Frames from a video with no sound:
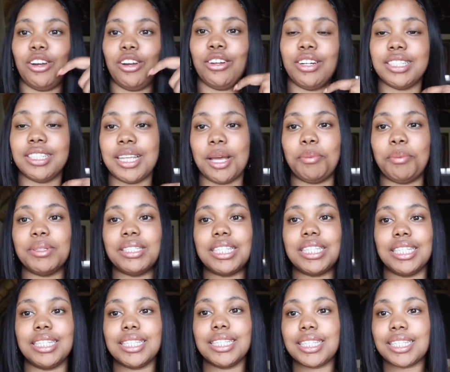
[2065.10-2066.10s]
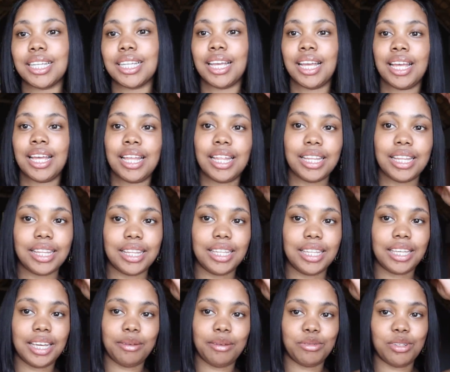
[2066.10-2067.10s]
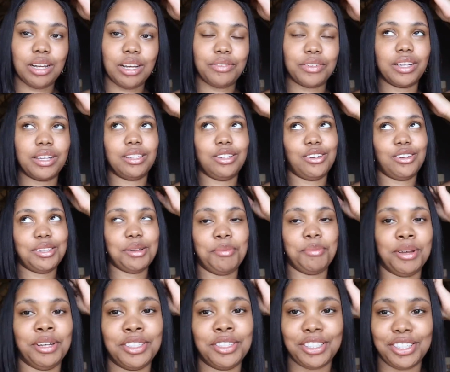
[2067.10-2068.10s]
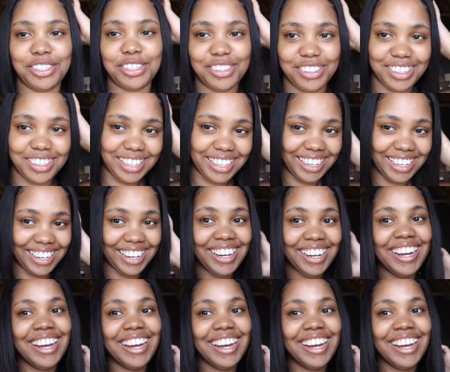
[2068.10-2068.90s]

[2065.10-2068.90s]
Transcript: a lot has happened since the game drive again, not that much.